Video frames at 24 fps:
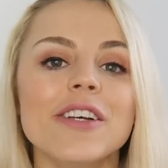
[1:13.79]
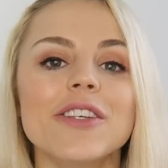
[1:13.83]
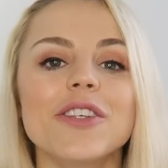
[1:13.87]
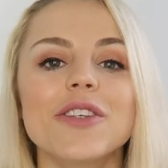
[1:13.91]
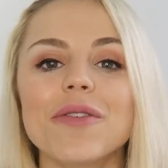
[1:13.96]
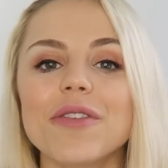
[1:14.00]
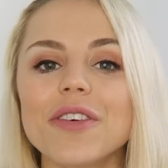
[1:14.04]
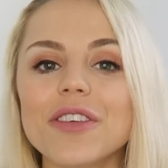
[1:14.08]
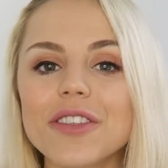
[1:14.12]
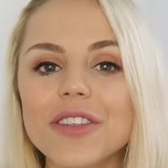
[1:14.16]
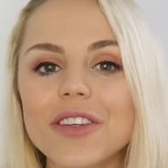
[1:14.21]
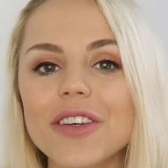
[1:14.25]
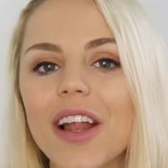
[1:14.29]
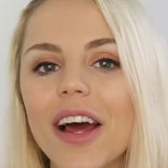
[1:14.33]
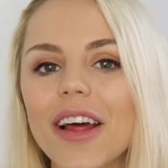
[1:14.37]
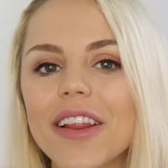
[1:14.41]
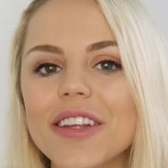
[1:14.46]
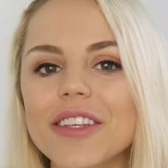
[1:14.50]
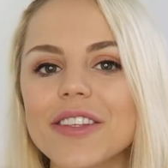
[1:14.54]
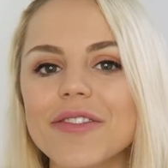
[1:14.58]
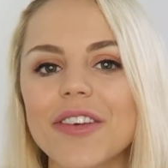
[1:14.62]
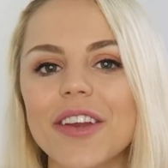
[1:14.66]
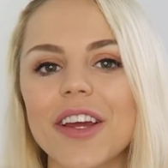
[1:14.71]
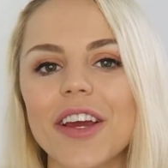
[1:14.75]
So if you do like
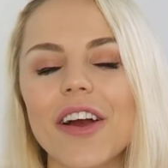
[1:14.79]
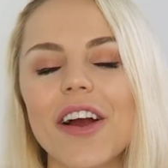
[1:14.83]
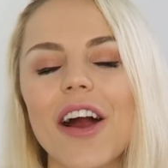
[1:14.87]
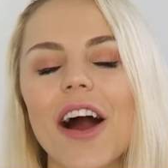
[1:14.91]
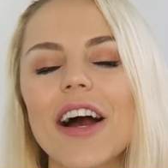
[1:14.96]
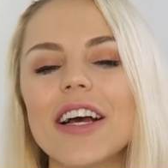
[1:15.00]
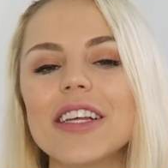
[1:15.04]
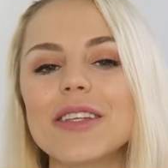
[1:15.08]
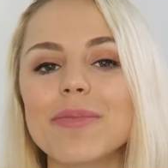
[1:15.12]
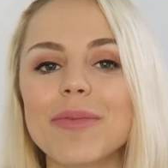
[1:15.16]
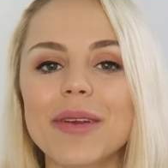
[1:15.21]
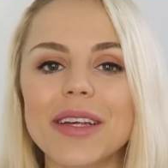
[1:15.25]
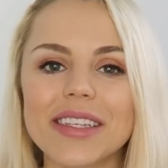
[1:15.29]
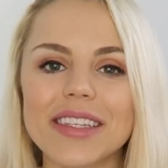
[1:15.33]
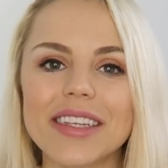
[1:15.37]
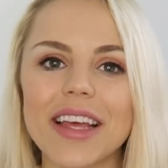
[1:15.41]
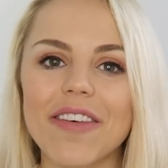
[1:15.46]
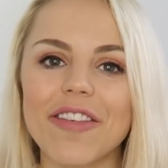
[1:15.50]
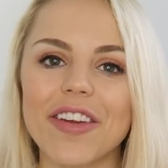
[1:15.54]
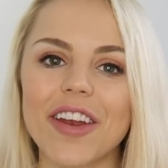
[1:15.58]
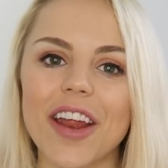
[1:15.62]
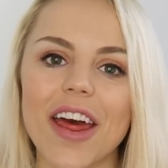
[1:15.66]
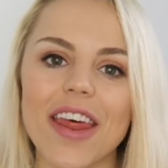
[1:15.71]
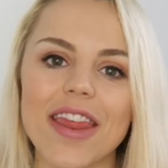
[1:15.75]
this video, guys, please
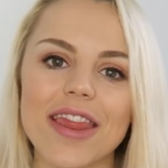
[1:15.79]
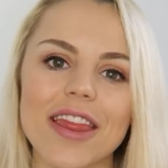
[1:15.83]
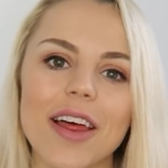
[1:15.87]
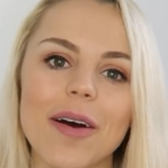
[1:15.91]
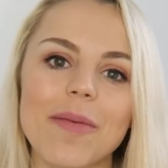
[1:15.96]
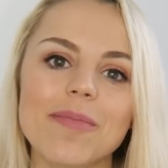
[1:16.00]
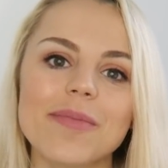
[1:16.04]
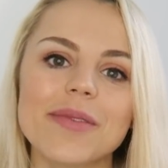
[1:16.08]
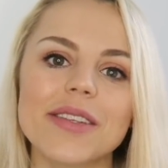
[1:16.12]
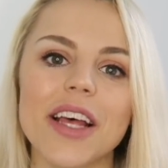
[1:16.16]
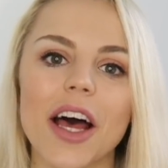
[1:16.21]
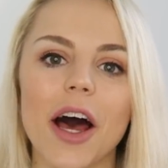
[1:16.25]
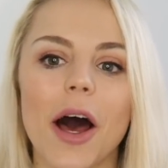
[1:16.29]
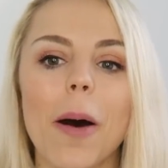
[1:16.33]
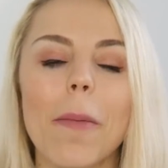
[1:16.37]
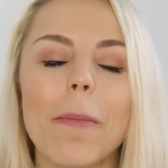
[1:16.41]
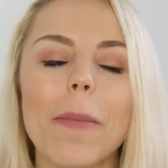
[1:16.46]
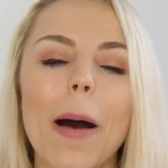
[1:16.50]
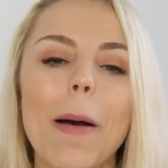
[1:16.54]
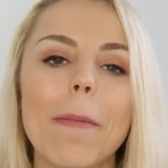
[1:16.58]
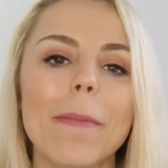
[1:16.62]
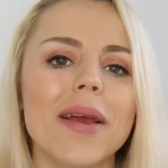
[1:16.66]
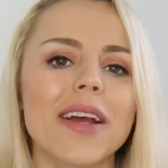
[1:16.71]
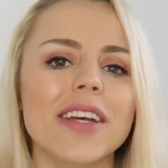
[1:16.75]
give it a thumbs
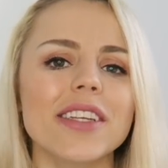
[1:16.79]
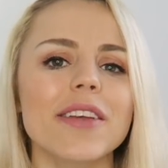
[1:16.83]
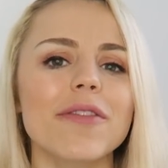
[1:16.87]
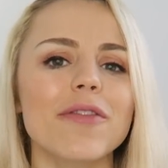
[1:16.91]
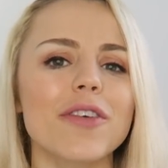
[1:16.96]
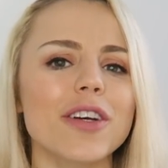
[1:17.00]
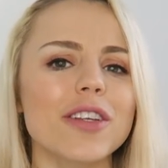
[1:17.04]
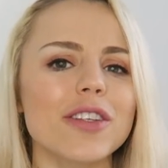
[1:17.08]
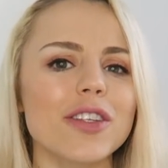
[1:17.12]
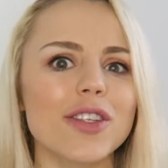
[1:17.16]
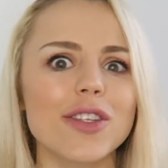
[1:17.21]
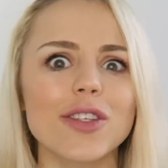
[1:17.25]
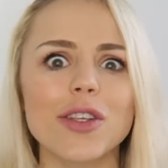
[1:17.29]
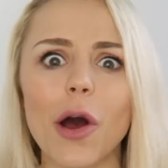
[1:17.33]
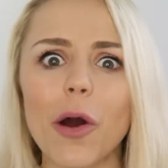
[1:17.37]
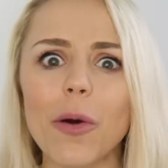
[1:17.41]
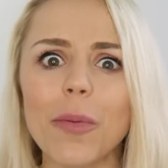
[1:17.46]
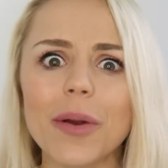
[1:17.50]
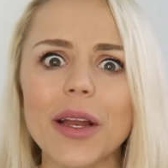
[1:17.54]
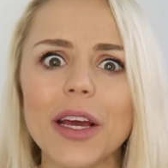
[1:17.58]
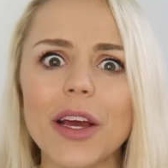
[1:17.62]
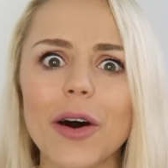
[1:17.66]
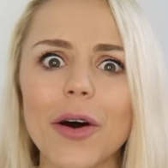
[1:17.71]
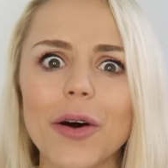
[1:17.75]
up. And because I've got
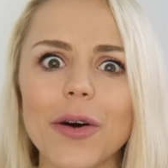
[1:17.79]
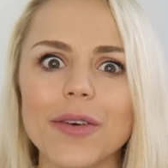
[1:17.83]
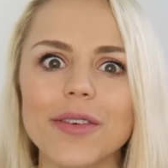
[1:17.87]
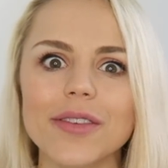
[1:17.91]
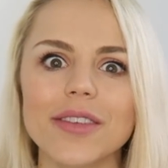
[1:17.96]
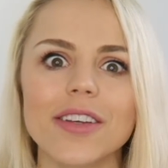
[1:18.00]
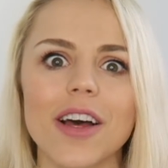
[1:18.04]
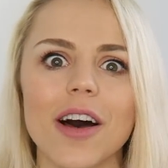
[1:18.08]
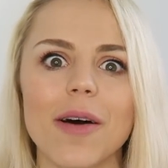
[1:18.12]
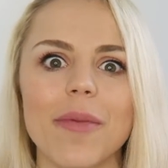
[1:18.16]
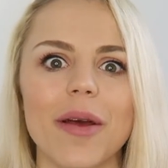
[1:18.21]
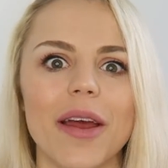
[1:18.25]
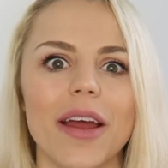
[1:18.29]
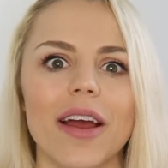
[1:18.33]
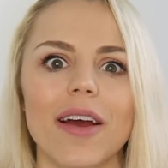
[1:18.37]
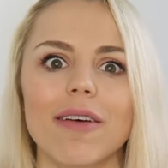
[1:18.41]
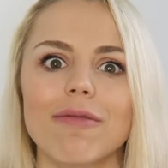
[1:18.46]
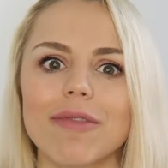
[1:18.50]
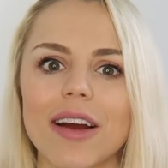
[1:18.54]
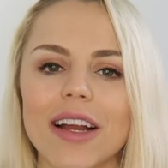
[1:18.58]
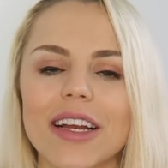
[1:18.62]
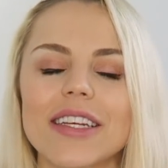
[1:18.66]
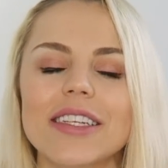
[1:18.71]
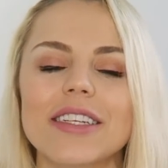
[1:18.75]
so many hauls coming
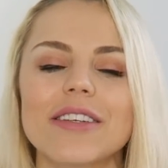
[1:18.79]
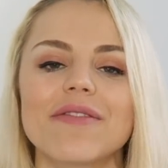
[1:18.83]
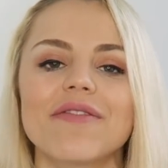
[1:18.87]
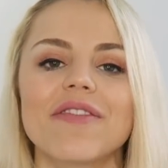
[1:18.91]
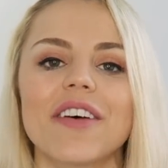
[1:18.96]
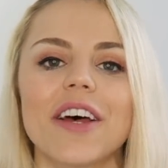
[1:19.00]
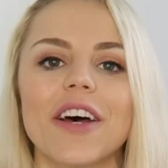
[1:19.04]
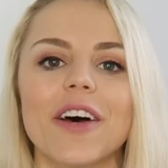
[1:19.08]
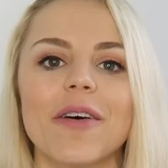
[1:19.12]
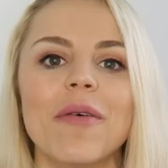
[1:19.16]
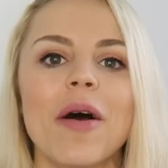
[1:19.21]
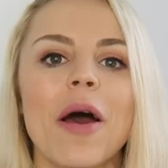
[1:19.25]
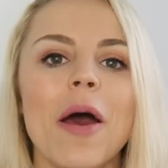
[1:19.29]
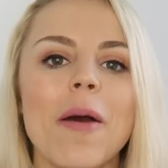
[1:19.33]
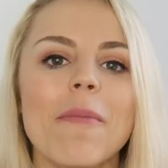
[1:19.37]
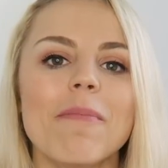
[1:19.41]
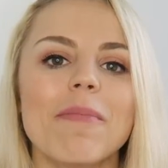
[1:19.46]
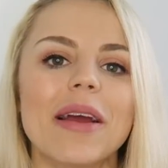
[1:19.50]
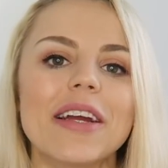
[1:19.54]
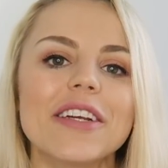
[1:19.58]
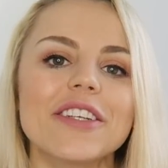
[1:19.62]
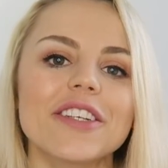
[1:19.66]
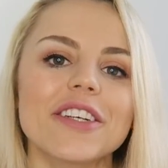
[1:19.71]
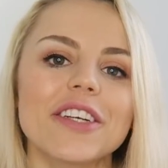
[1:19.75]
and ready to film,
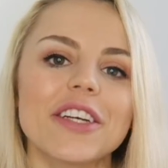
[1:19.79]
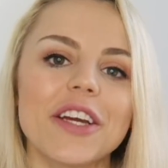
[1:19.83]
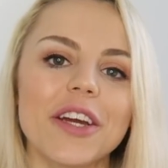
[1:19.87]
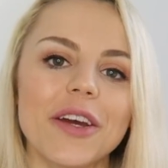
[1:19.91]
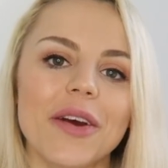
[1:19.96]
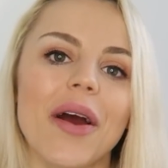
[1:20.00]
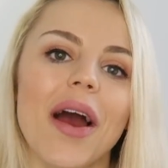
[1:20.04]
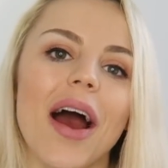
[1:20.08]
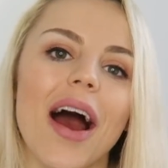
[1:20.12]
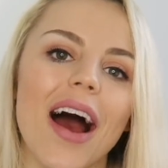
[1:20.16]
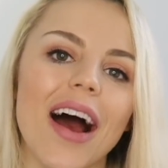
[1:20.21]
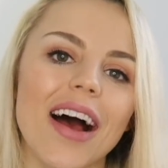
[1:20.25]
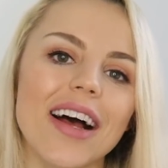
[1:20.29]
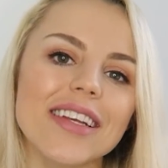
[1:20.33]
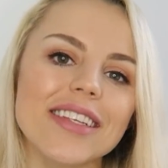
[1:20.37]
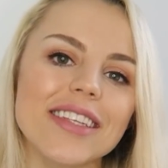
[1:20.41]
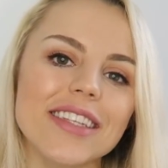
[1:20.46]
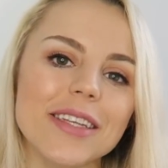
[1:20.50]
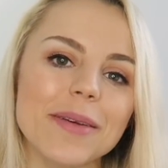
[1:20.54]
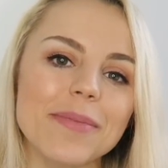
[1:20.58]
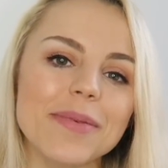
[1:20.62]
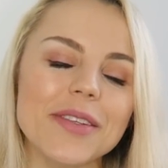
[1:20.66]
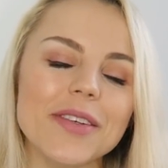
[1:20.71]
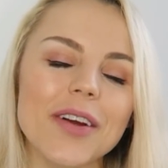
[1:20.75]
make sure you
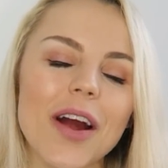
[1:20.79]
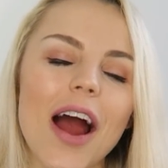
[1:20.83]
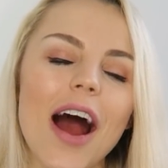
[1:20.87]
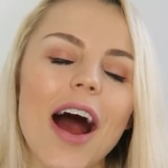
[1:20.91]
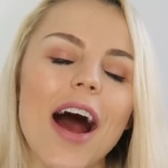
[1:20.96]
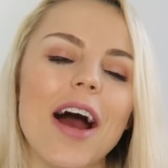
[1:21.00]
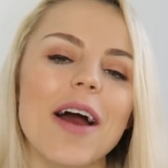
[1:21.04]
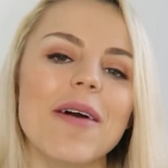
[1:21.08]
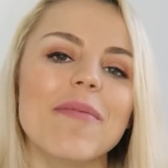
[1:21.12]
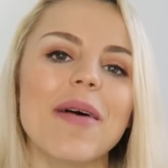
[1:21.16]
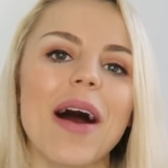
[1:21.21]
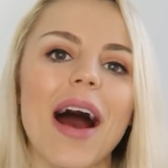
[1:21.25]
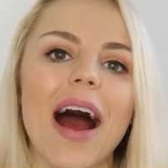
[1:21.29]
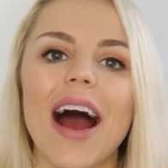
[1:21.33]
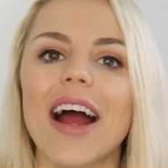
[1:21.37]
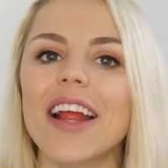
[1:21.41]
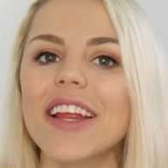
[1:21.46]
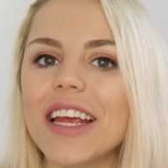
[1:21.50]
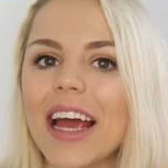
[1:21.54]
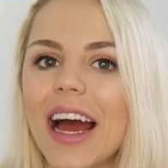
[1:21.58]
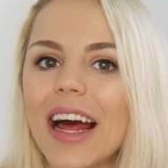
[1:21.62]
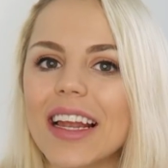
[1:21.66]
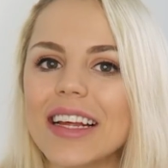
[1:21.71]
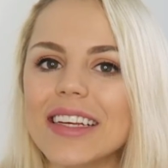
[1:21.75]
subscribe.
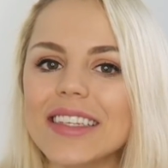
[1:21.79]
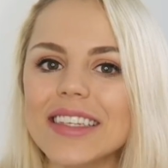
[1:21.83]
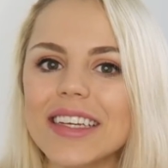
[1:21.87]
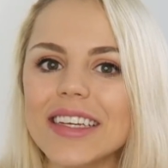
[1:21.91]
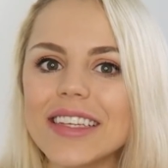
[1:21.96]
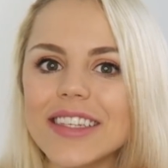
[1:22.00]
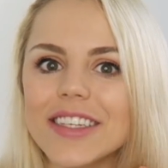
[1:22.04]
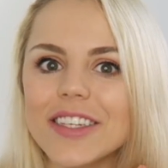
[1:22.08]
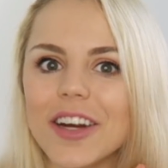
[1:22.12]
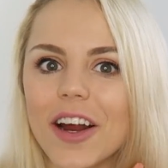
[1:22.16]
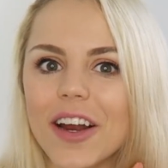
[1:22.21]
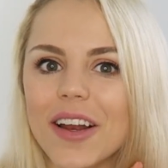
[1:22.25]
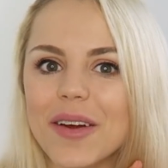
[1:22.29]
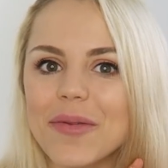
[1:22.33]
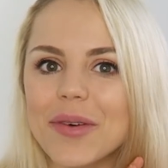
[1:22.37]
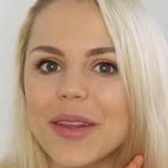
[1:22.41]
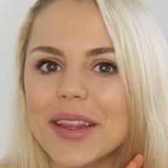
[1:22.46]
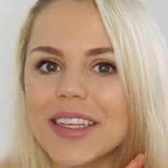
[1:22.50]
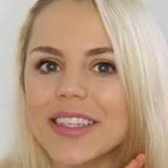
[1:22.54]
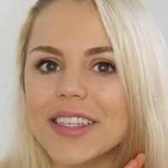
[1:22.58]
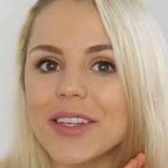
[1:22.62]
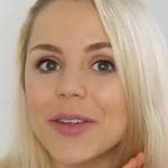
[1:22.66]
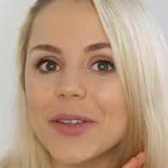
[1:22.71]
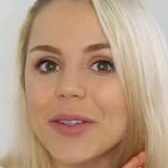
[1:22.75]
And yeah, let's get started
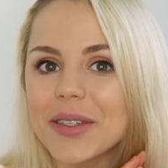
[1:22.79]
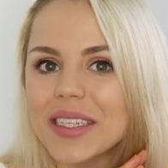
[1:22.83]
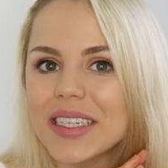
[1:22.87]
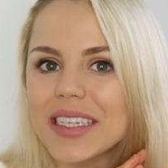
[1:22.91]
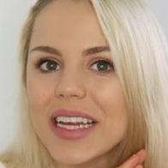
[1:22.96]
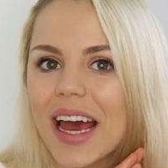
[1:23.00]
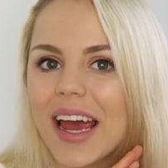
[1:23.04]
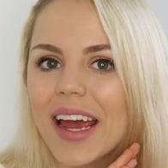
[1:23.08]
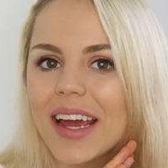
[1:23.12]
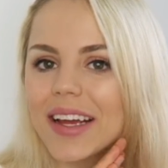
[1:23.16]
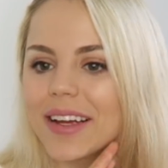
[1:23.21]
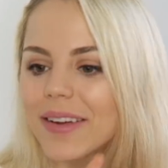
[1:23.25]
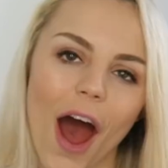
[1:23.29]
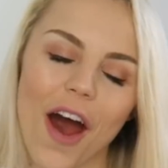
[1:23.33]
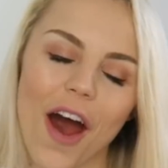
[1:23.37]
with this haul today.